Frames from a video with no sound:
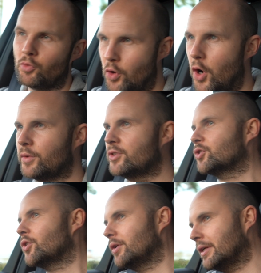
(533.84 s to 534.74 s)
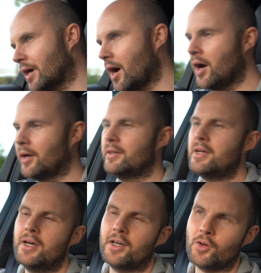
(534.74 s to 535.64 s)
road that you're currently on
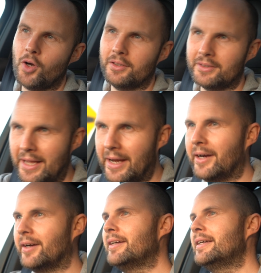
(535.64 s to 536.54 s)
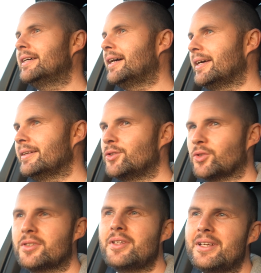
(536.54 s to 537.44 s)
are all there, and
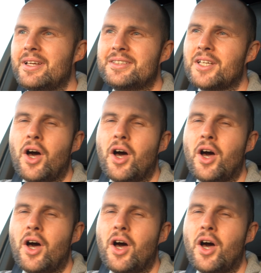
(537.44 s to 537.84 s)
just it's a